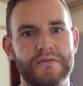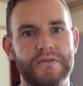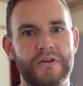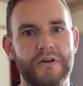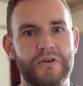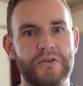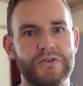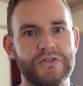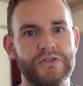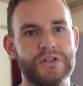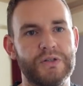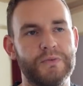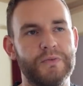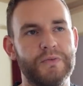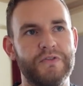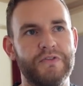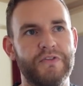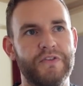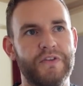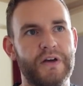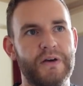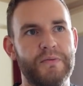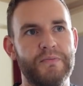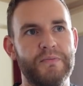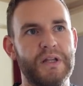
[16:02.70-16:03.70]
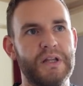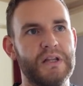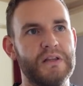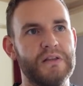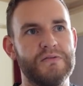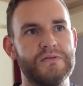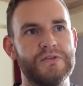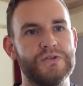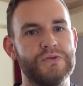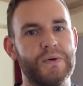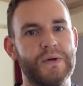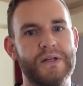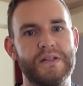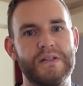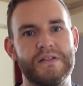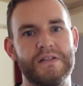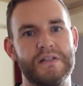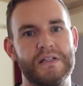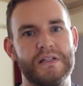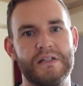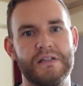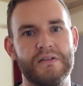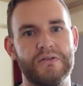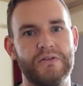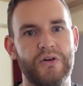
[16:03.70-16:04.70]
on some of them and
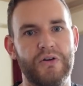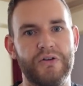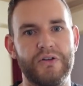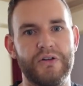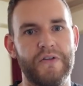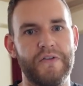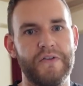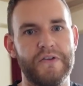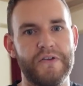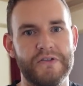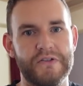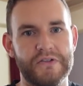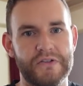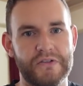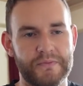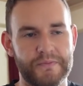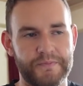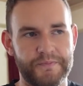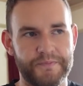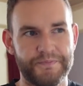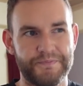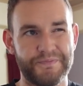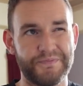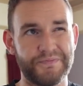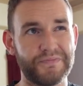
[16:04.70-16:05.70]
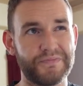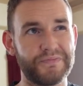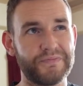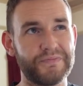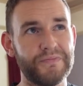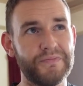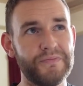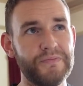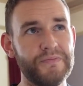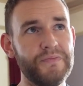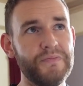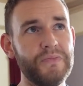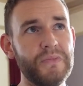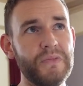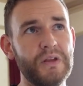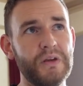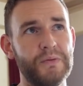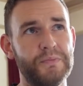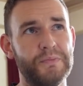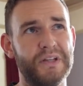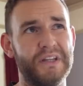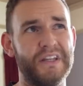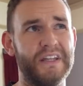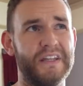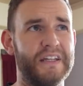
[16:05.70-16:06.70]
20 on others.
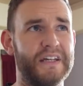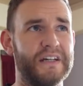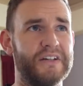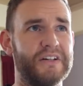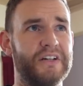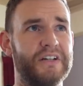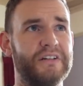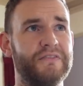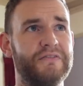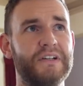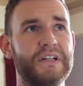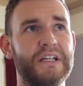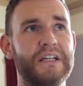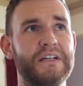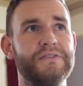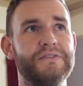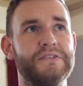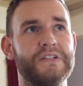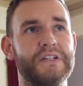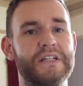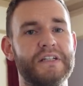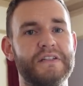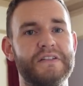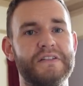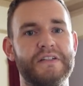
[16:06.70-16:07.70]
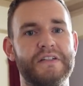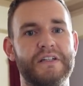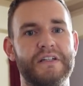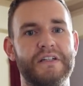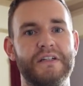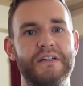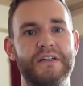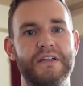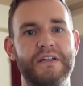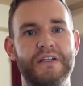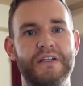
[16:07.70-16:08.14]
But then that kind of leaves it to